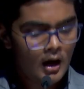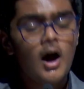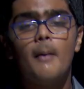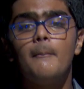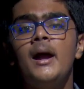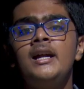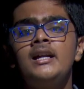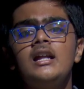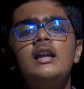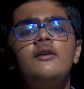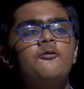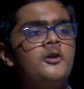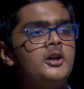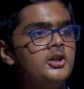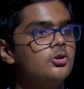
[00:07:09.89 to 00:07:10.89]
A mentally
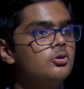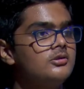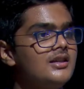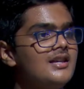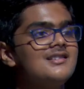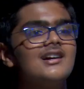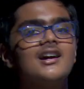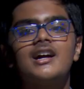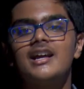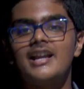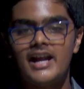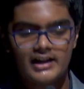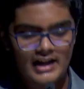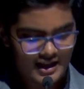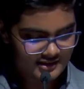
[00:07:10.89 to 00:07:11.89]
fit youth is a
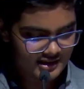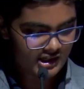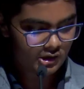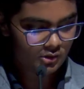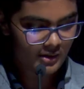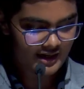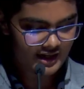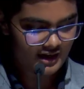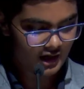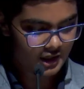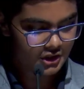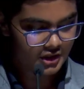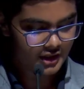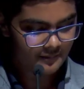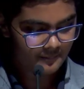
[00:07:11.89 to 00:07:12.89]
great asset to any
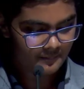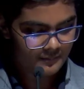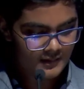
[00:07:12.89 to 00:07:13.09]
country.